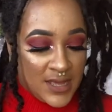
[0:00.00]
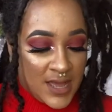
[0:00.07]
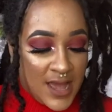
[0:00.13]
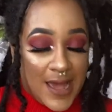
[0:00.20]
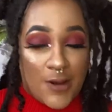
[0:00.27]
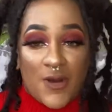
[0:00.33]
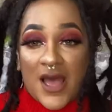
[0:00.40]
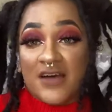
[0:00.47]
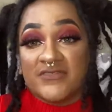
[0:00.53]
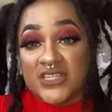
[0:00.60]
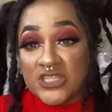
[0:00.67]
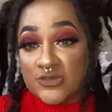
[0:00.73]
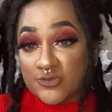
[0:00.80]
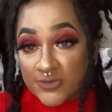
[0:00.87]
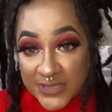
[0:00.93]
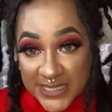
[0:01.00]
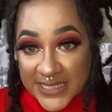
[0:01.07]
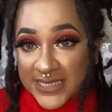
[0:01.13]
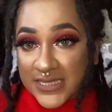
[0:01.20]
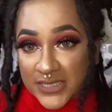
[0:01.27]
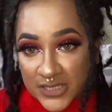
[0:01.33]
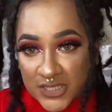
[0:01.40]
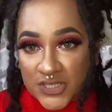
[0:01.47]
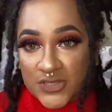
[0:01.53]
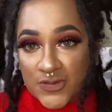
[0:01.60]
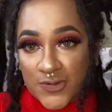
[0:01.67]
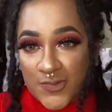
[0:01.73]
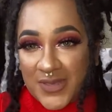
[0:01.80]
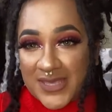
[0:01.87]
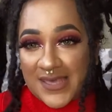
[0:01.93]
I don't have any reason
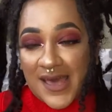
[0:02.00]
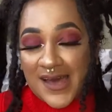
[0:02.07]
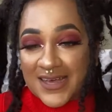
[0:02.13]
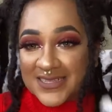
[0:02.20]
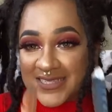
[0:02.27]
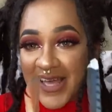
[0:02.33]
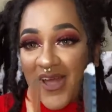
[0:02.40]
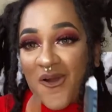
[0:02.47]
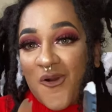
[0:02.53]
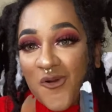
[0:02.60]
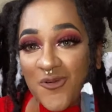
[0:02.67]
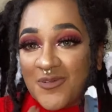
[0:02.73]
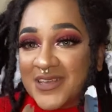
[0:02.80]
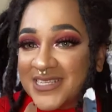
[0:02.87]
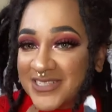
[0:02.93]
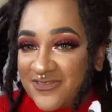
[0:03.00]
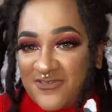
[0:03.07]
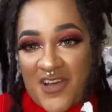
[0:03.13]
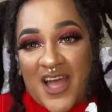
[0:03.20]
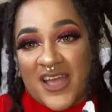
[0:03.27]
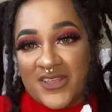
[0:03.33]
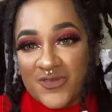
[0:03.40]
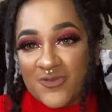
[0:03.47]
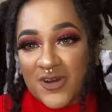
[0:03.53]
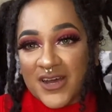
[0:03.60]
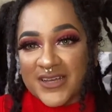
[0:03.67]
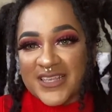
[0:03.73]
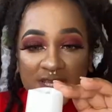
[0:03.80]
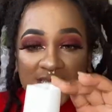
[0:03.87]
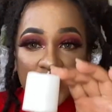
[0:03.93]
to, because I always find
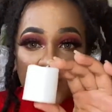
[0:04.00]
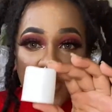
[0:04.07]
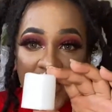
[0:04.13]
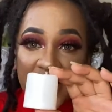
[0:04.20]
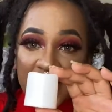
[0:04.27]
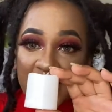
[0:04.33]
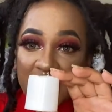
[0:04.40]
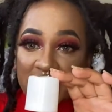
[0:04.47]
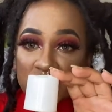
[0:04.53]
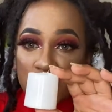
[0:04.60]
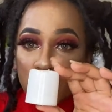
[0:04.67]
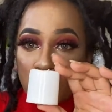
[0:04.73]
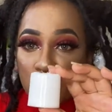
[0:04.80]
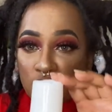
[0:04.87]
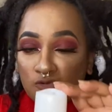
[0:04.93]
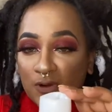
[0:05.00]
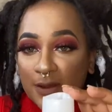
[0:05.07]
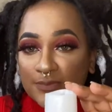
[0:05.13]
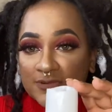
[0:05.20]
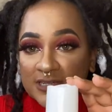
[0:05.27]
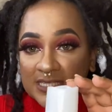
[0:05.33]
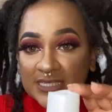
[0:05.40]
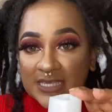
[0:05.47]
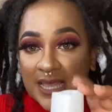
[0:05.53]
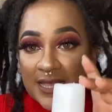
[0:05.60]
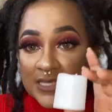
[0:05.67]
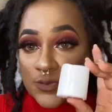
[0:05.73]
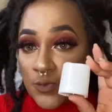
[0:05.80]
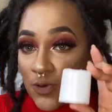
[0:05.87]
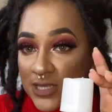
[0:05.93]
one. This white candle will
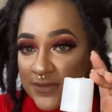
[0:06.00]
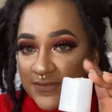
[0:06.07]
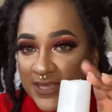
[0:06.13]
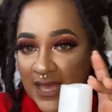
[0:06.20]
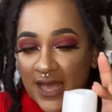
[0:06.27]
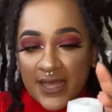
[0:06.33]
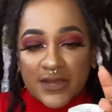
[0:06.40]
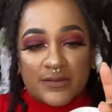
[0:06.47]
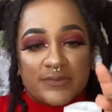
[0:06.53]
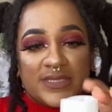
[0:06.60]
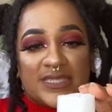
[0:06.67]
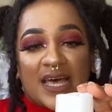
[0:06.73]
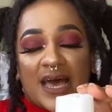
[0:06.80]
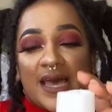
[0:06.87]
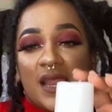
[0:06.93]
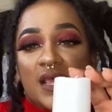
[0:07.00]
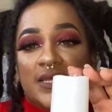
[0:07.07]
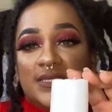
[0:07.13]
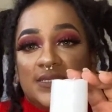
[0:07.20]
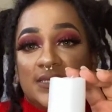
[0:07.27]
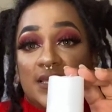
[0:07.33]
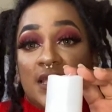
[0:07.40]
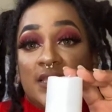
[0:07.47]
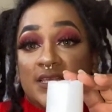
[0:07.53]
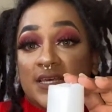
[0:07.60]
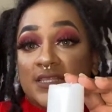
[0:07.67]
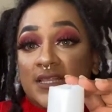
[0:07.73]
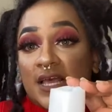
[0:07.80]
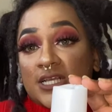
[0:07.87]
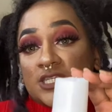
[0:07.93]
represent one of the items that is in
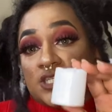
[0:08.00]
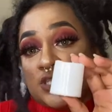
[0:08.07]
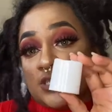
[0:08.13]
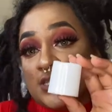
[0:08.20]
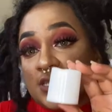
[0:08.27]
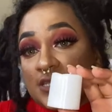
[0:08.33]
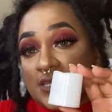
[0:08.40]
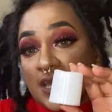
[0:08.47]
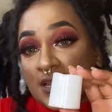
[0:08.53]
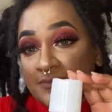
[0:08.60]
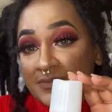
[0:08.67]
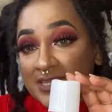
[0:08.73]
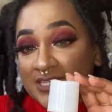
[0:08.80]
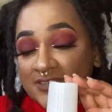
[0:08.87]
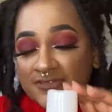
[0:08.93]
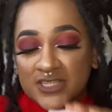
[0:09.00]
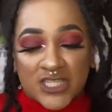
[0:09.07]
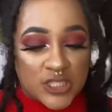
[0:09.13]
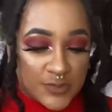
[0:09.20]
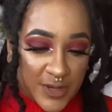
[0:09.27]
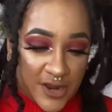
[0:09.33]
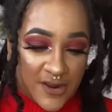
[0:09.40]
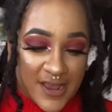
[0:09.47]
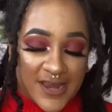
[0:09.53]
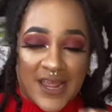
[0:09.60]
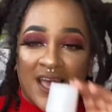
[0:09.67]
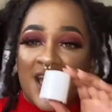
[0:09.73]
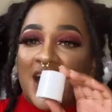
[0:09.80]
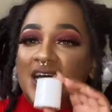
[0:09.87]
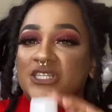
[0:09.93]
connection to the element of spirit.
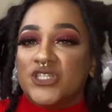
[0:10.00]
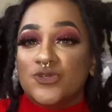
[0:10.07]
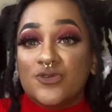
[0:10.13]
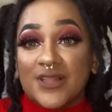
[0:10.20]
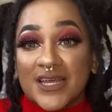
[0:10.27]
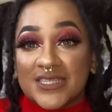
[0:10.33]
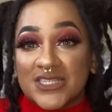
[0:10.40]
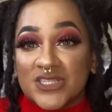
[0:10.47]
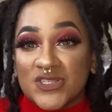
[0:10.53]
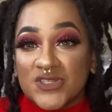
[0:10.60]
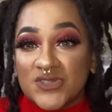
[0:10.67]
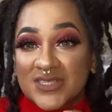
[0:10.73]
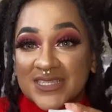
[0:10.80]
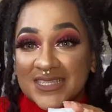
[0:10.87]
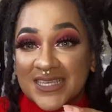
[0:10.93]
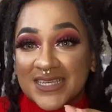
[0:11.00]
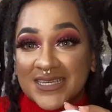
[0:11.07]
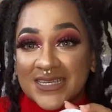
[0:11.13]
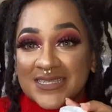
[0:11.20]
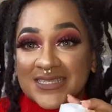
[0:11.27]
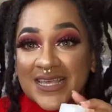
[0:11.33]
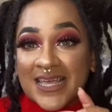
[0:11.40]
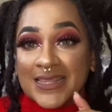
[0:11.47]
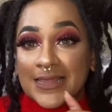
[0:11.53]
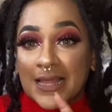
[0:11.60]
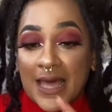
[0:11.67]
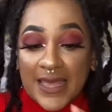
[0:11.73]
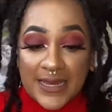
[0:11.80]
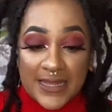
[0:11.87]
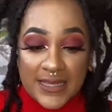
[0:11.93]
I do like to use this and
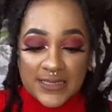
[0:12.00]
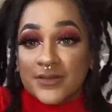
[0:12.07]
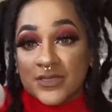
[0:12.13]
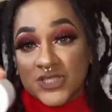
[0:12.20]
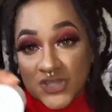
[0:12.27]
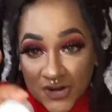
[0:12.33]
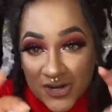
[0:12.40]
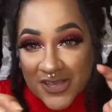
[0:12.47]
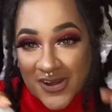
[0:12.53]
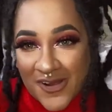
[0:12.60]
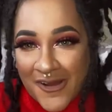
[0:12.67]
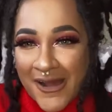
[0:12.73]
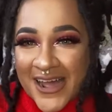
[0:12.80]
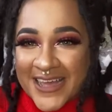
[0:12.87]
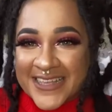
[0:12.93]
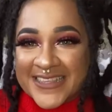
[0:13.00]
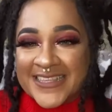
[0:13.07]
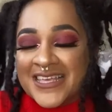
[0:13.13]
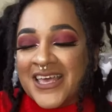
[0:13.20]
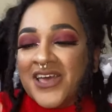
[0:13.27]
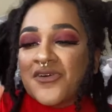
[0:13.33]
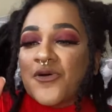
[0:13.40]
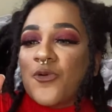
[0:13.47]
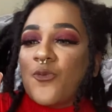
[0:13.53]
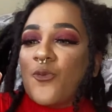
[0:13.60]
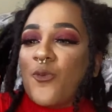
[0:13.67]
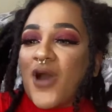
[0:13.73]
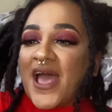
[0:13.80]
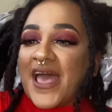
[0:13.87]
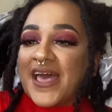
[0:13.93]
light it, turn it on
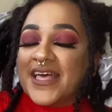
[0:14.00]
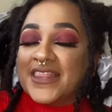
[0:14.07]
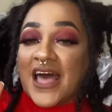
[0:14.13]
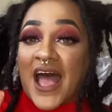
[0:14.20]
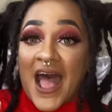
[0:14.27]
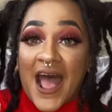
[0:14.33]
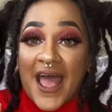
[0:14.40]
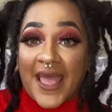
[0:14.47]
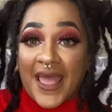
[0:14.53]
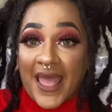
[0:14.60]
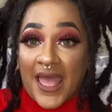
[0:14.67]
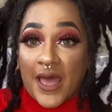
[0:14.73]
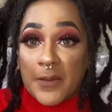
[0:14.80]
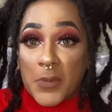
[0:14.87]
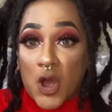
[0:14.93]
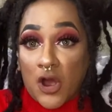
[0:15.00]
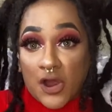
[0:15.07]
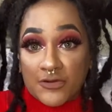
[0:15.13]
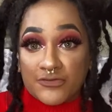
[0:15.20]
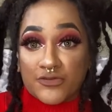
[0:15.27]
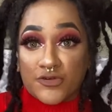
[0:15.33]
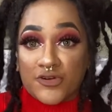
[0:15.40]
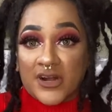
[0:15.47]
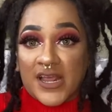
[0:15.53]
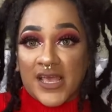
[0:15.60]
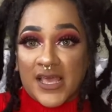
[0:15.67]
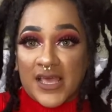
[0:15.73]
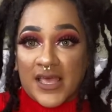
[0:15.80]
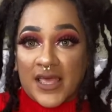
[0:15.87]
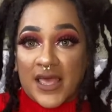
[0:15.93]
when I am
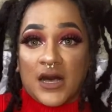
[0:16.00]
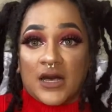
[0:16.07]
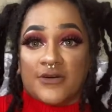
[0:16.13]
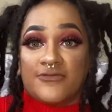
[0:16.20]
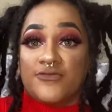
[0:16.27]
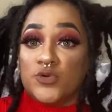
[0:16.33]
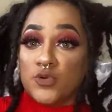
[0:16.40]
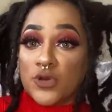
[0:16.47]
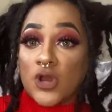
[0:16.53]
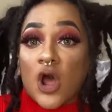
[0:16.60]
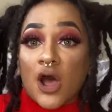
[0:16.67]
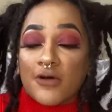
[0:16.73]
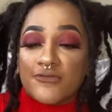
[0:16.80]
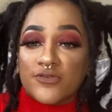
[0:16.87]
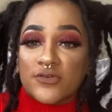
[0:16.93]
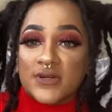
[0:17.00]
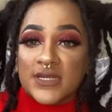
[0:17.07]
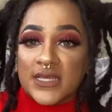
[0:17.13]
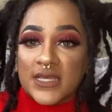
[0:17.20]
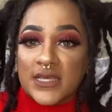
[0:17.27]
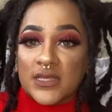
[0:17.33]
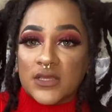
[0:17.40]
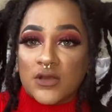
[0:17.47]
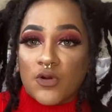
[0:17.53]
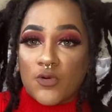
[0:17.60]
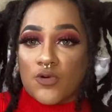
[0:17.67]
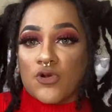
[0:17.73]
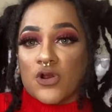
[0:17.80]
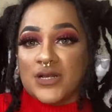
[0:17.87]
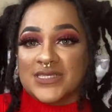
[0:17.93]
offering a food offering
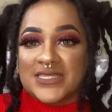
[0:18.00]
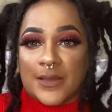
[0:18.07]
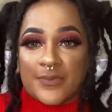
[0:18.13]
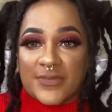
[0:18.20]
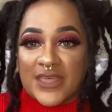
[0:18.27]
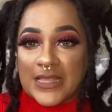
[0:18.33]
or something